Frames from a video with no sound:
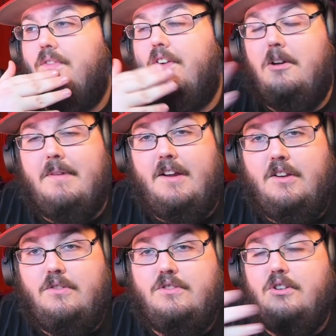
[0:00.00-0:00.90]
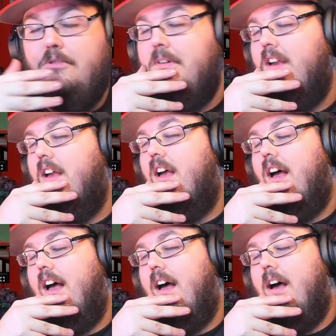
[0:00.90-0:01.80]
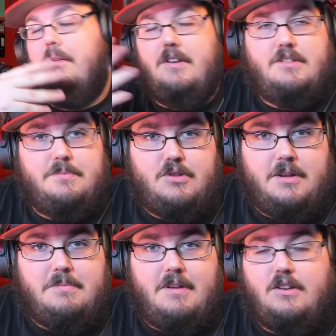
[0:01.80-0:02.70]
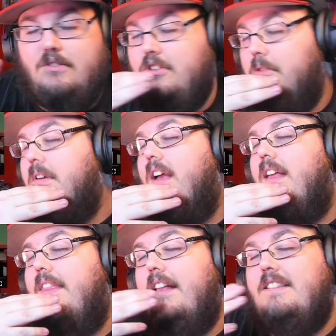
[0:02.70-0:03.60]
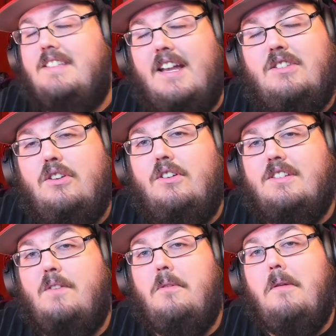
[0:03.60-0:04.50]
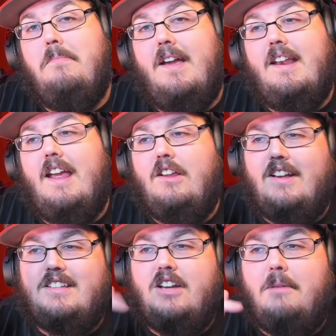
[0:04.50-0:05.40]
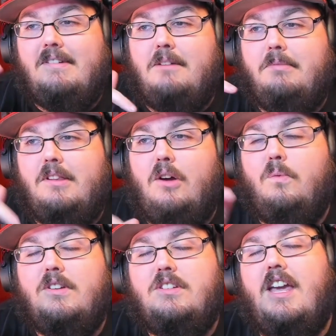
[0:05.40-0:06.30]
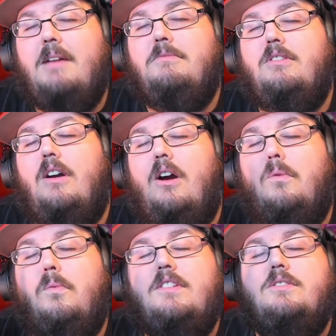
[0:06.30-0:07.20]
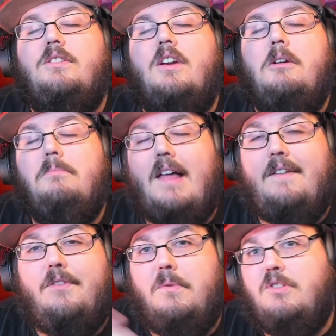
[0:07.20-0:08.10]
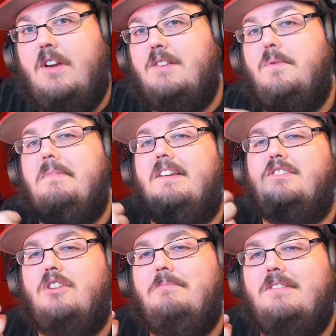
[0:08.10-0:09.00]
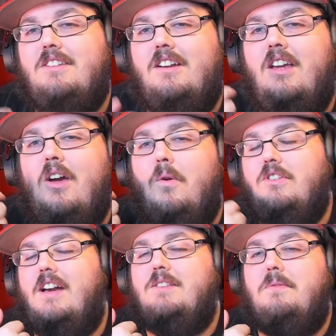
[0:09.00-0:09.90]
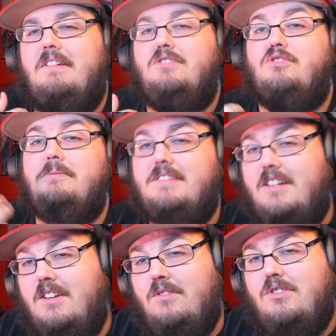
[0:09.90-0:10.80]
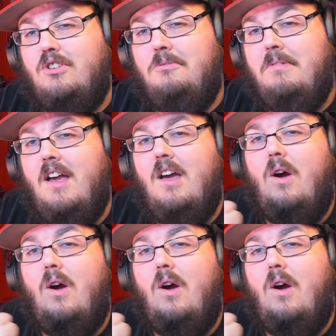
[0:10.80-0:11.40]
or follow me on YouTube, or subscribe to me on YouTube, then stay tuned because I will be playing it. And you guys can comment down below which game or which platform would you guys want me to stream this on. Would you guys want me to stream this on YouTube?